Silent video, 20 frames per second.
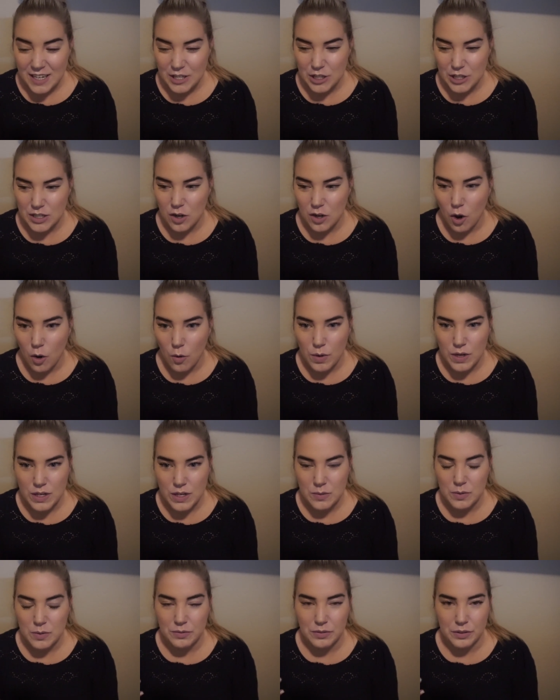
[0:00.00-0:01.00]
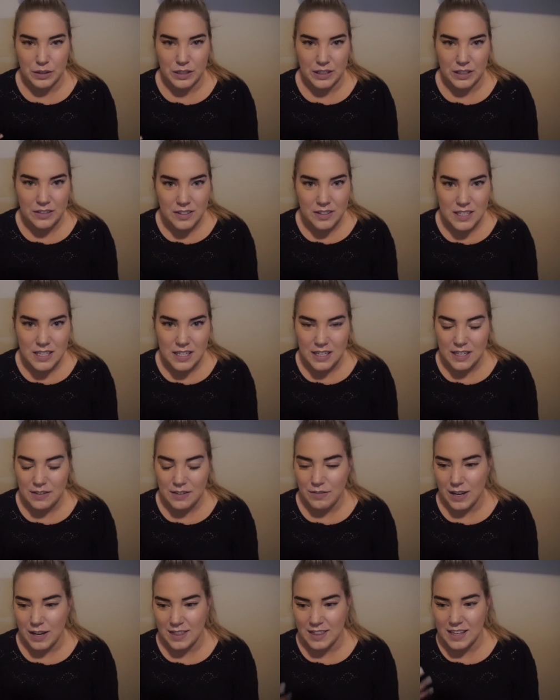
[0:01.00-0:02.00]
I just always will feel guilty
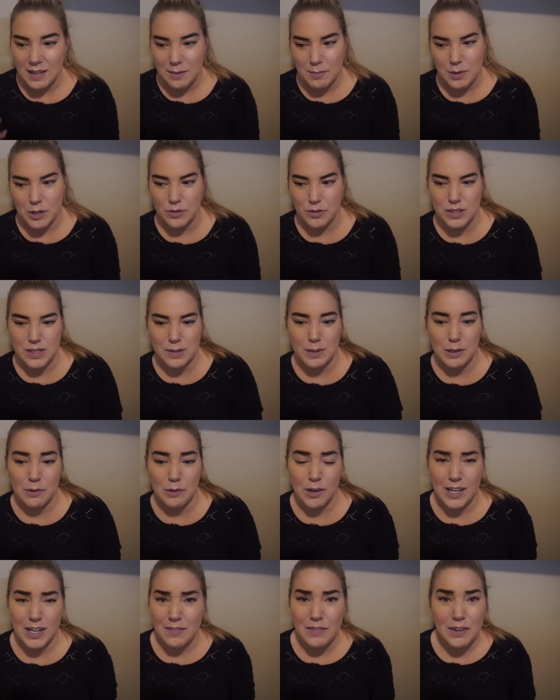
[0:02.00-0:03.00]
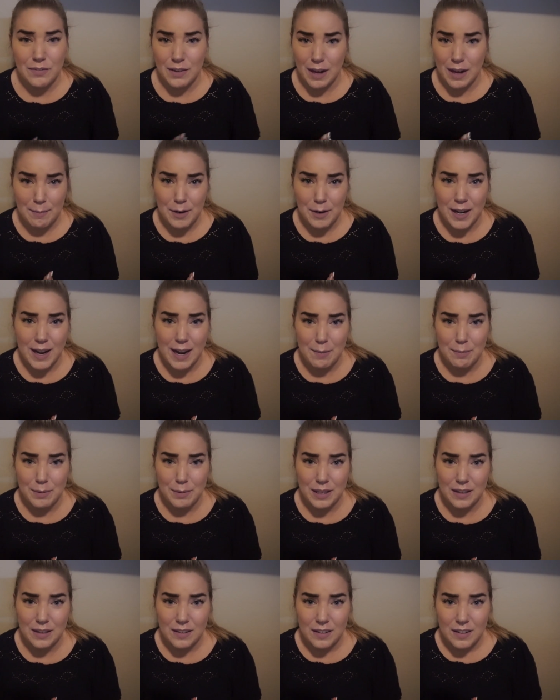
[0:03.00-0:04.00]
if I think I'm not doing something right, even if I'm not
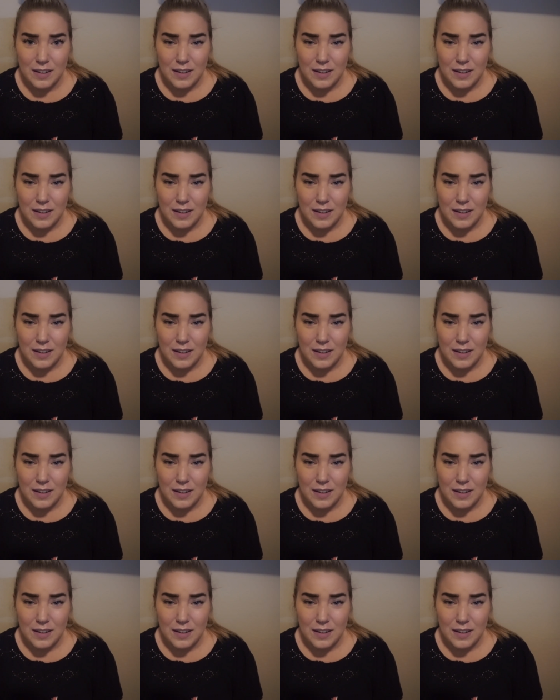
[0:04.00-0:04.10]
happy,